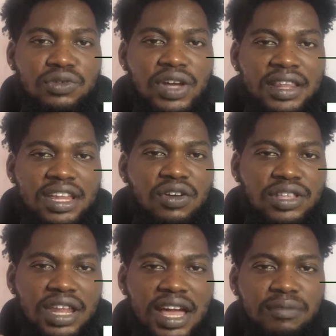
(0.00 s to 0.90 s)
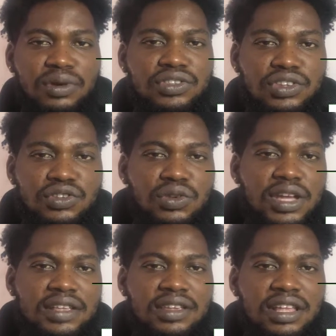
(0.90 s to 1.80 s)
kindly click on the like button so
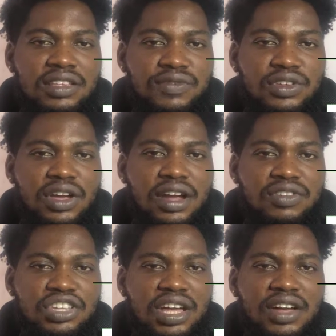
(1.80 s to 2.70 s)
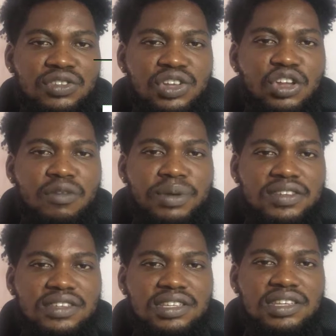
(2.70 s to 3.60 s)
that this video can reach out to a lot of
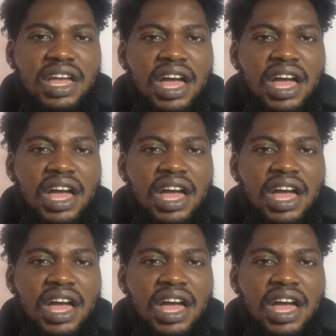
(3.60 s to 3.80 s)
persons,